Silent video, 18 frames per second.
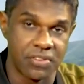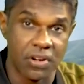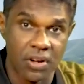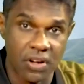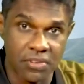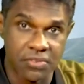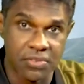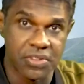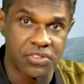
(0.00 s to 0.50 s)

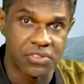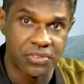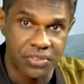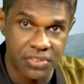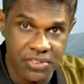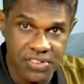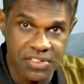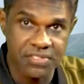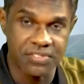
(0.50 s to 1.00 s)
Lord was
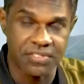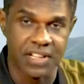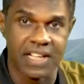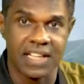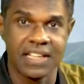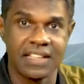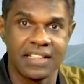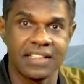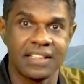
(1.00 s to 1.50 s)

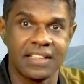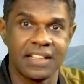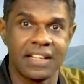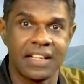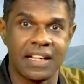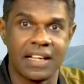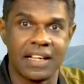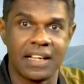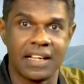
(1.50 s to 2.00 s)
crucified,
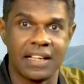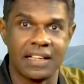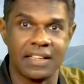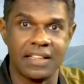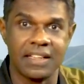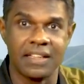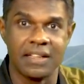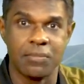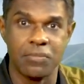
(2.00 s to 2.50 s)

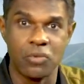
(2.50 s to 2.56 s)
the